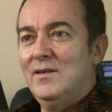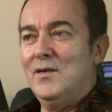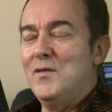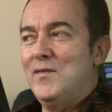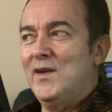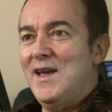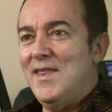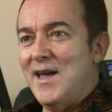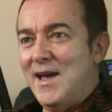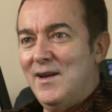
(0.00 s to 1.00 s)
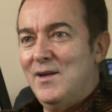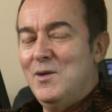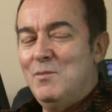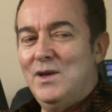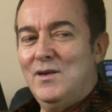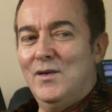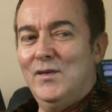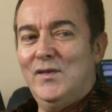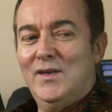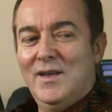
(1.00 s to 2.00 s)
Don't forget that
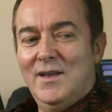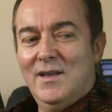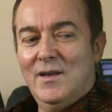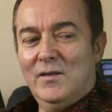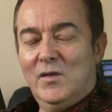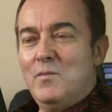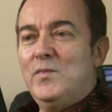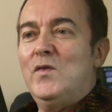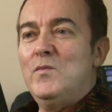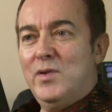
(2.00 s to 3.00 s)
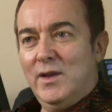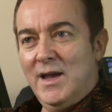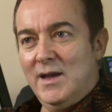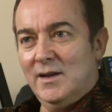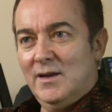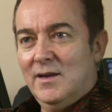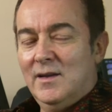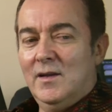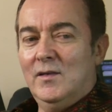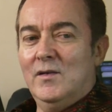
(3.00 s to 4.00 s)
because to to play it
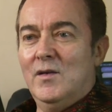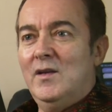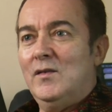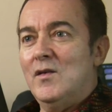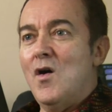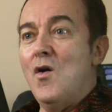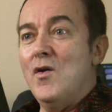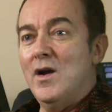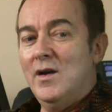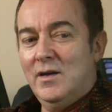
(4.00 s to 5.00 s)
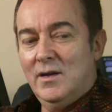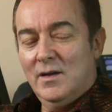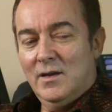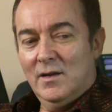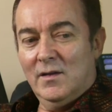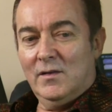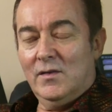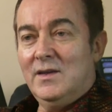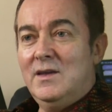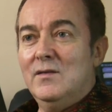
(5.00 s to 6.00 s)
is an is an honor. Uh,
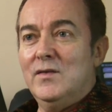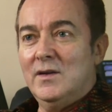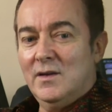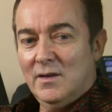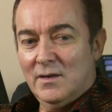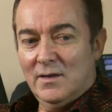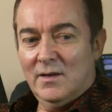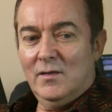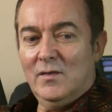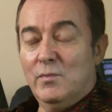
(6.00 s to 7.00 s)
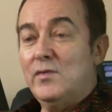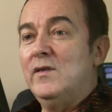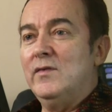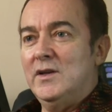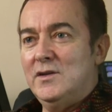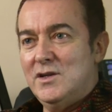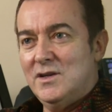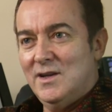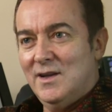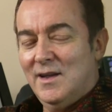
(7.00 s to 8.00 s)
to give it is a
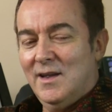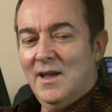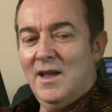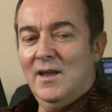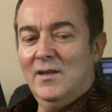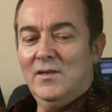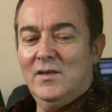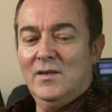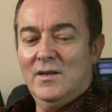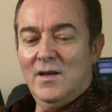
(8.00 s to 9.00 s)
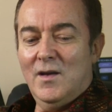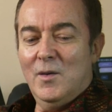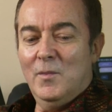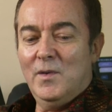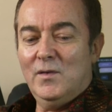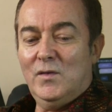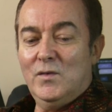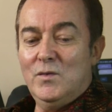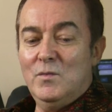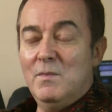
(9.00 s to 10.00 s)
privilege, and um,
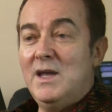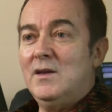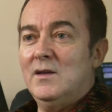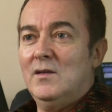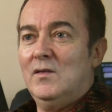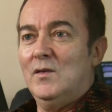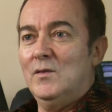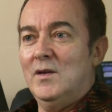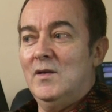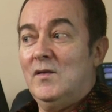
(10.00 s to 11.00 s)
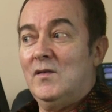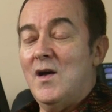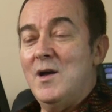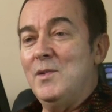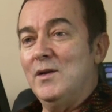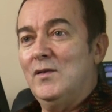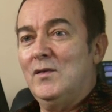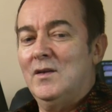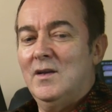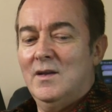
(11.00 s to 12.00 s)
to make it so that it's
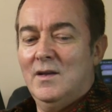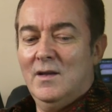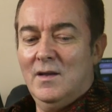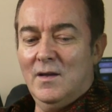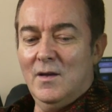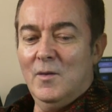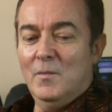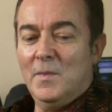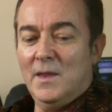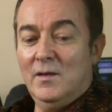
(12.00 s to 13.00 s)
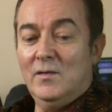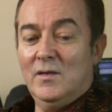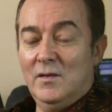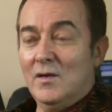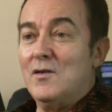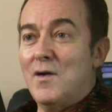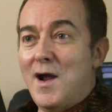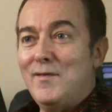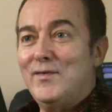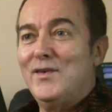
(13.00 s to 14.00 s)
timeless um, is is a
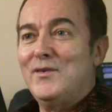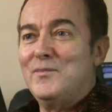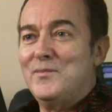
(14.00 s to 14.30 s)
craft.